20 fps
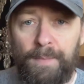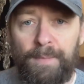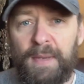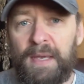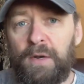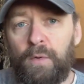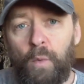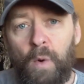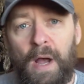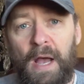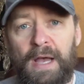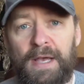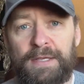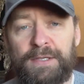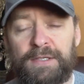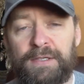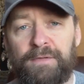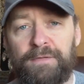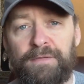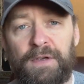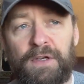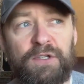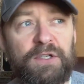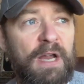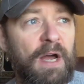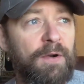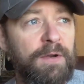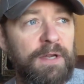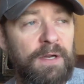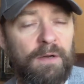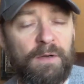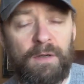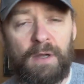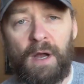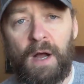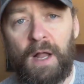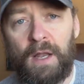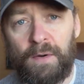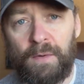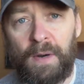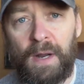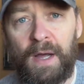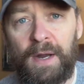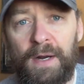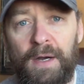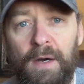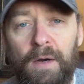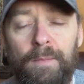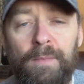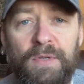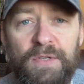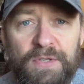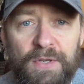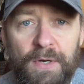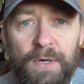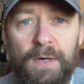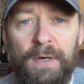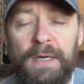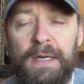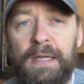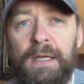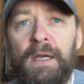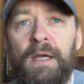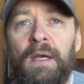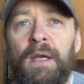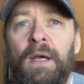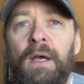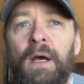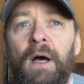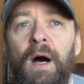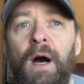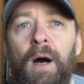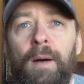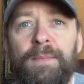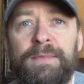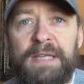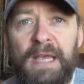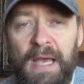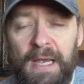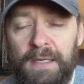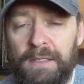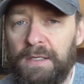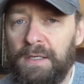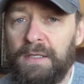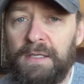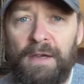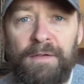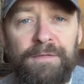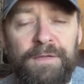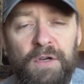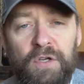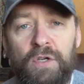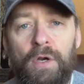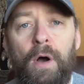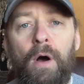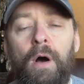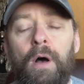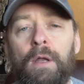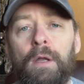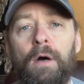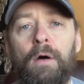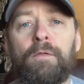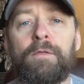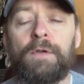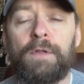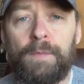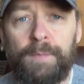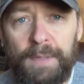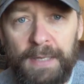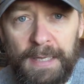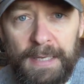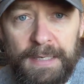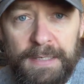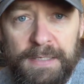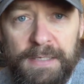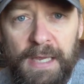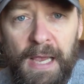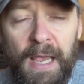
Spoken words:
Midwest, fished out here in Colorado, Missouri, Texas. I fished all over the place.